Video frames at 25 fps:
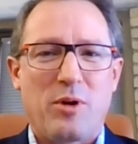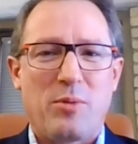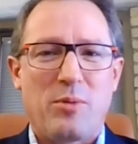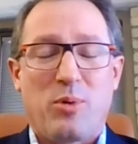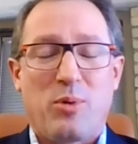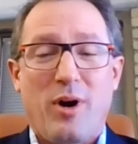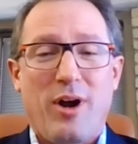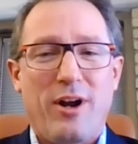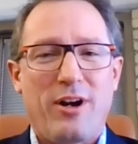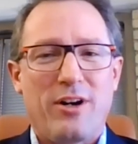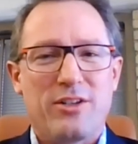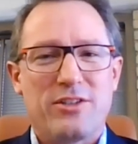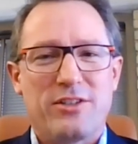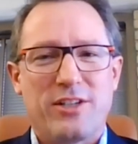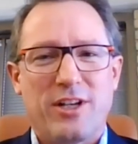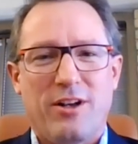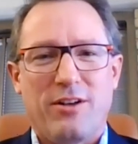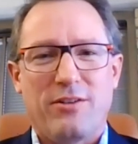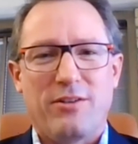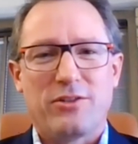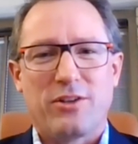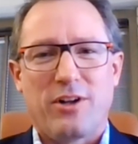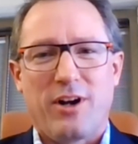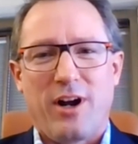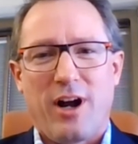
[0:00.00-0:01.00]
We pride
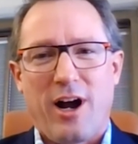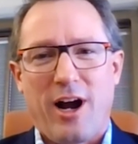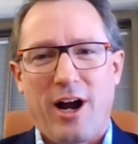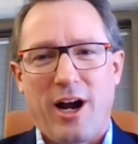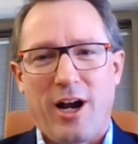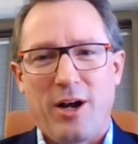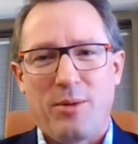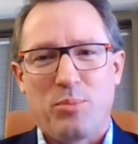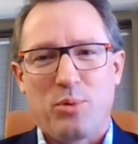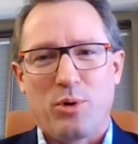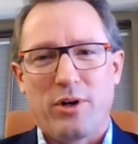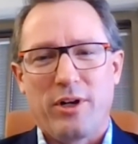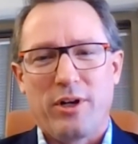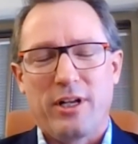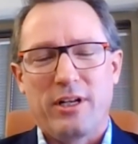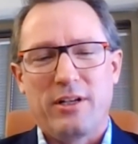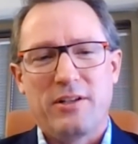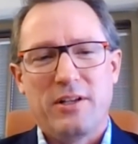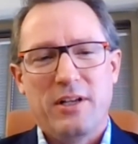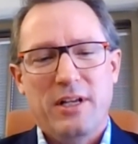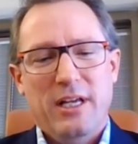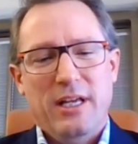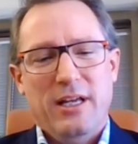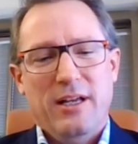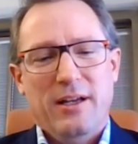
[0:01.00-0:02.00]
ourselves on a
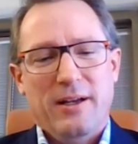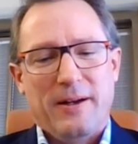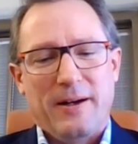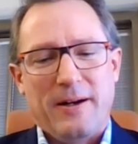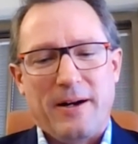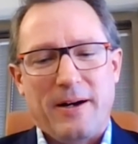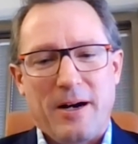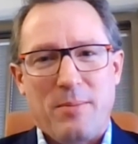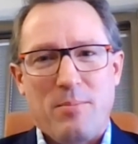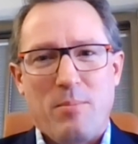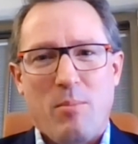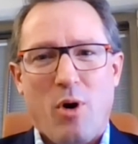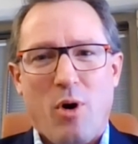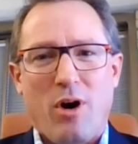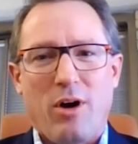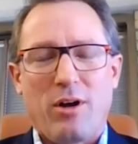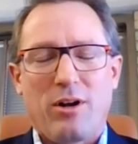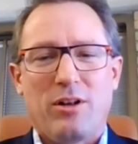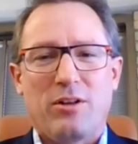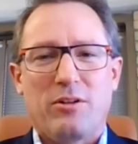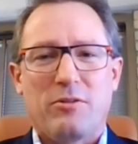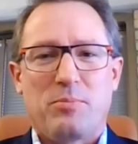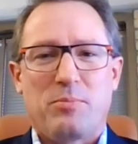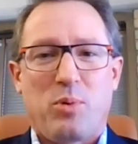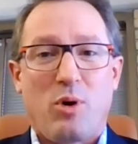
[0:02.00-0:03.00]
hybrid uh,
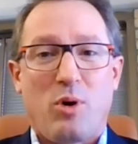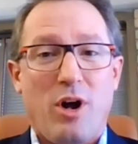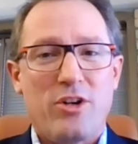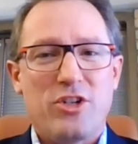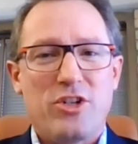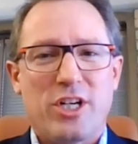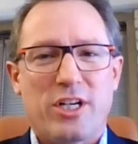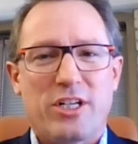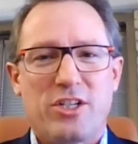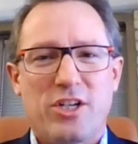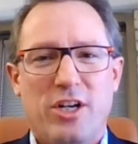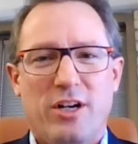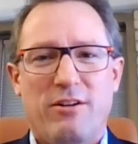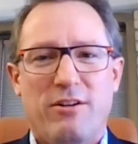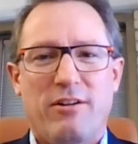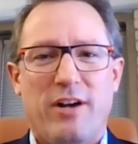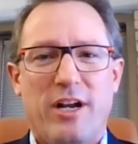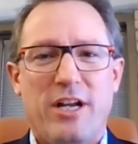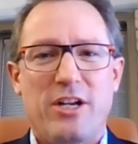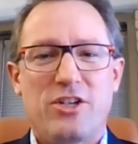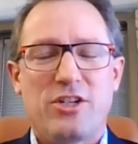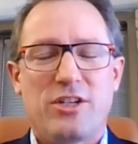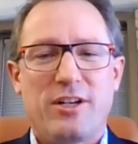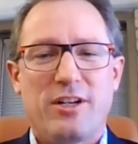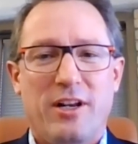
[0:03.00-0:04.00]
model of project
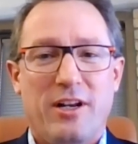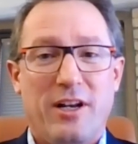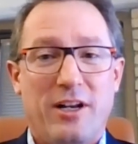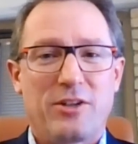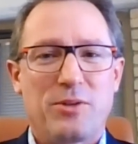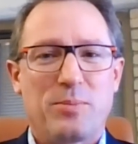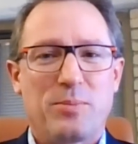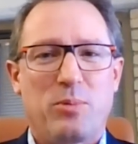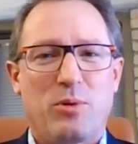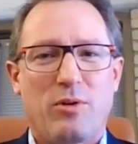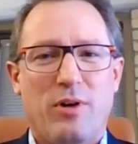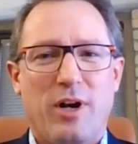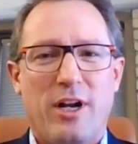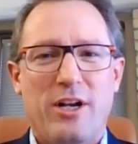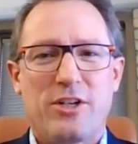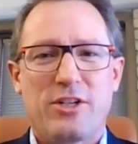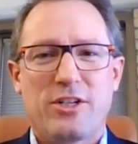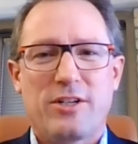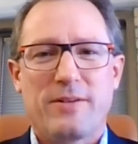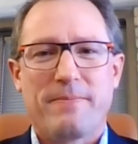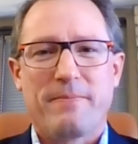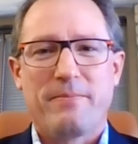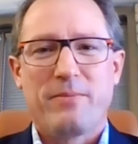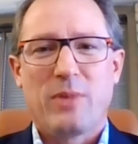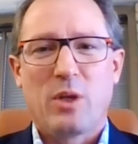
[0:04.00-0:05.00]
generation and
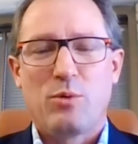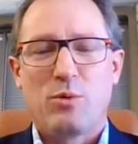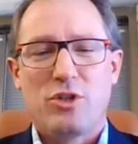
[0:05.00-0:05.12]
exploration.